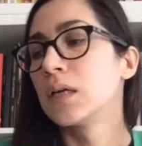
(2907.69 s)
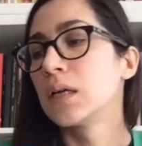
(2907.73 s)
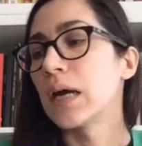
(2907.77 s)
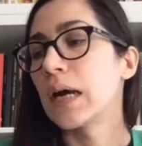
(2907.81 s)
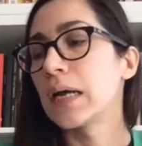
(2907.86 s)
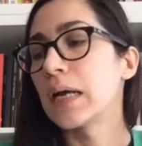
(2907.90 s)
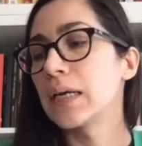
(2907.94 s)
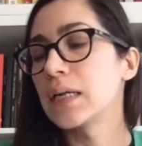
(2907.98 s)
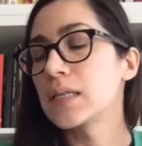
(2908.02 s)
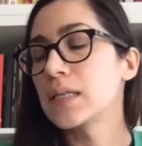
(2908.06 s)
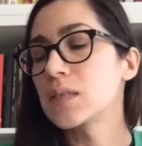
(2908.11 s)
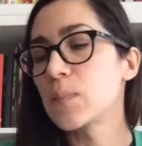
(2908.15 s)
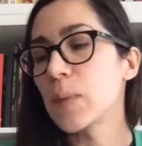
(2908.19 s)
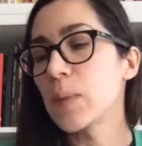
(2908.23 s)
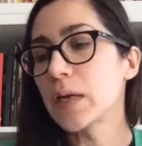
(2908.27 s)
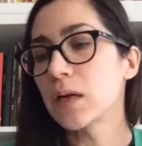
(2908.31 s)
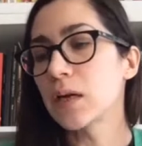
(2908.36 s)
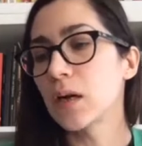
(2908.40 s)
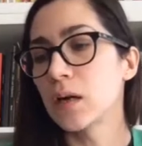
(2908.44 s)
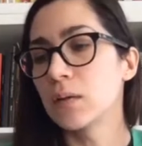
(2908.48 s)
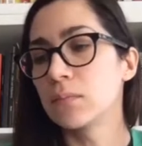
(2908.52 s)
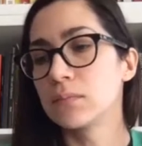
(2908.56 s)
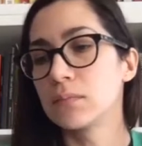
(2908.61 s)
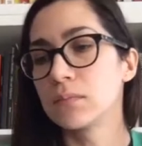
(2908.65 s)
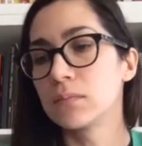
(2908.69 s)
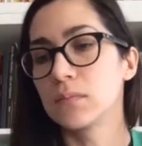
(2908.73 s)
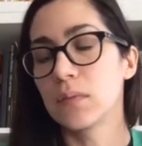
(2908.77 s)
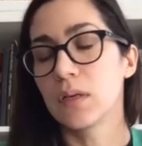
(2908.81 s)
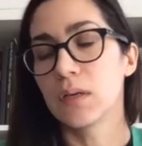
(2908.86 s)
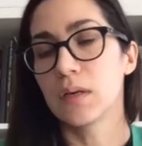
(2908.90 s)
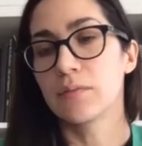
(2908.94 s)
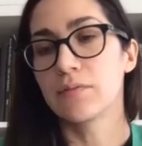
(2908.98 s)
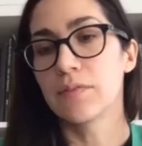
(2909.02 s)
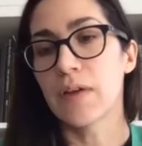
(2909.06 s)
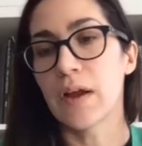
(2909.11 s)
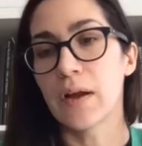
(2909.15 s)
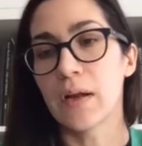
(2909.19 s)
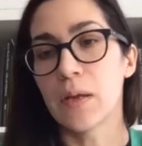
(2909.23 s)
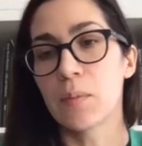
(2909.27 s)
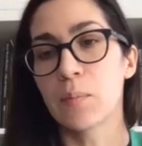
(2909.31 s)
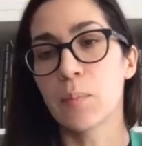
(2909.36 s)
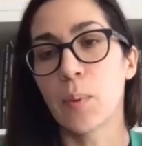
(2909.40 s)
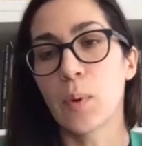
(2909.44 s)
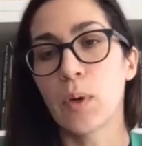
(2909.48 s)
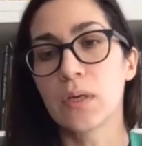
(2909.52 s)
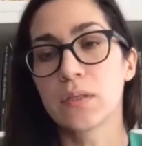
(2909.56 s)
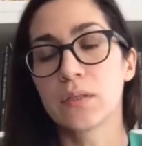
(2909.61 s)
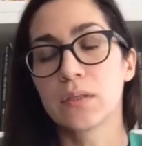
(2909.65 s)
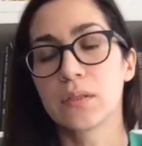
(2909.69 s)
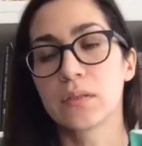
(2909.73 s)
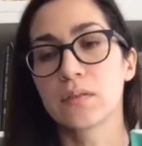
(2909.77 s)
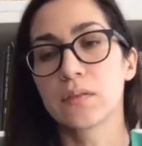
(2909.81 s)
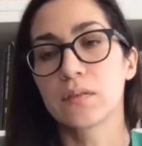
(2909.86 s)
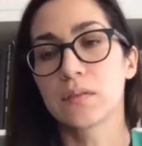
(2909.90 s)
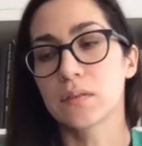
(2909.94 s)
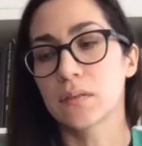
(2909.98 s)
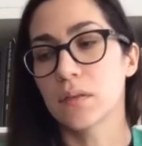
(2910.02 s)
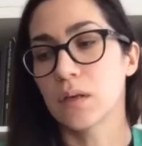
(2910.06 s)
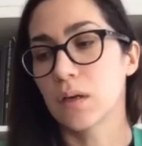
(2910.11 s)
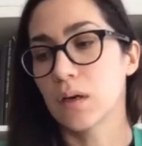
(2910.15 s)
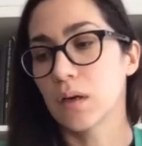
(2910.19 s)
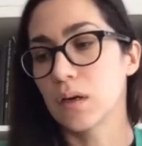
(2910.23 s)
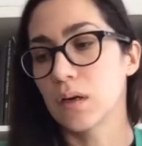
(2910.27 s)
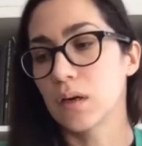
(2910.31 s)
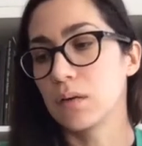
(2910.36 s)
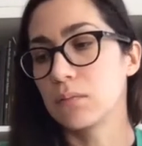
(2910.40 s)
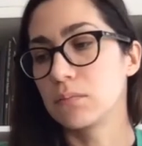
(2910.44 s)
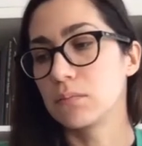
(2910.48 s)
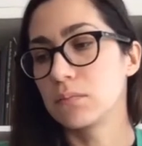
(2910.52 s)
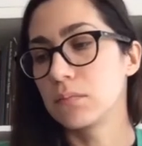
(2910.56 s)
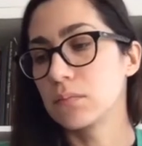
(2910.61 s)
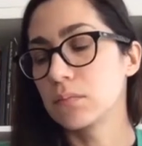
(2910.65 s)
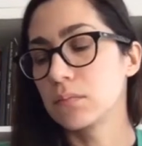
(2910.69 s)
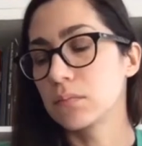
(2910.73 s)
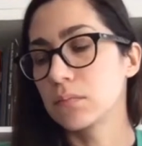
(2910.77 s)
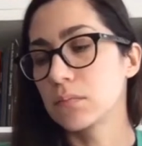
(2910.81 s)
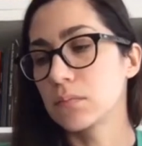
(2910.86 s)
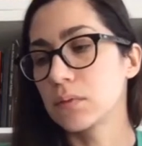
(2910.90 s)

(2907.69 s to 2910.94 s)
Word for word: and it's become a very important um,